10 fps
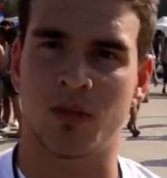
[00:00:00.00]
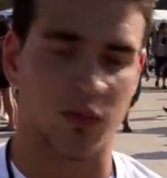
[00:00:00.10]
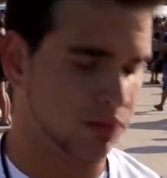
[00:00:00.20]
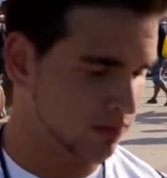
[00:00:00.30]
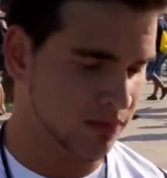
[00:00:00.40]
the,
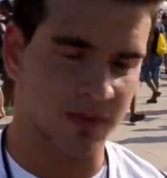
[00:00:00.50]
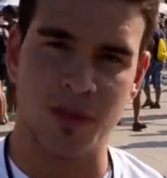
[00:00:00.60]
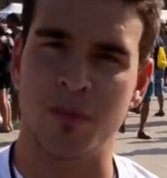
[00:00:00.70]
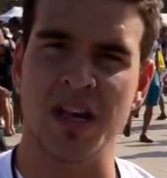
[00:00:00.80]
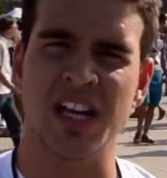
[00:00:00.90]
the,
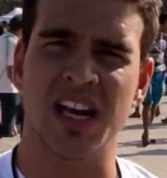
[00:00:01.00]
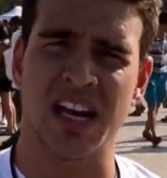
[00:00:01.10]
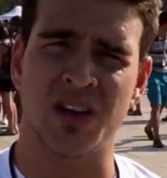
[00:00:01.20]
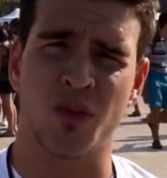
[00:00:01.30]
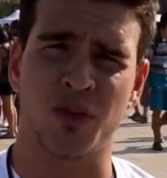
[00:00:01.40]
media
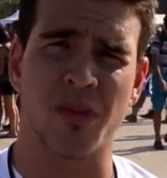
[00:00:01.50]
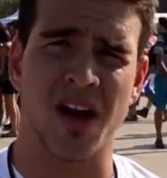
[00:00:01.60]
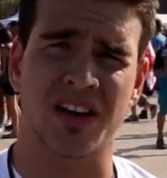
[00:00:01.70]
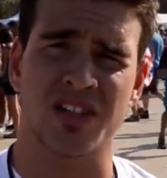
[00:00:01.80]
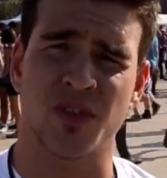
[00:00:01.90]
in North
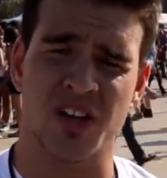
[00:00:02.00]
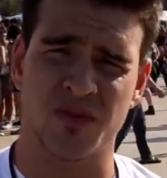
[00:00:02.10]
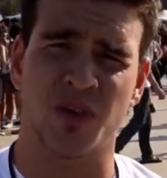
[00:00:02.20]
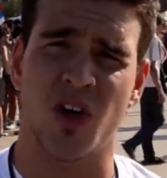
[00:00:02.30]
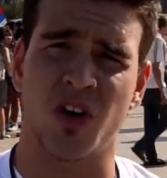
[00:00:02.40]
America is very
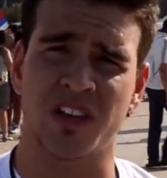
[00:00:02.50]
difficult,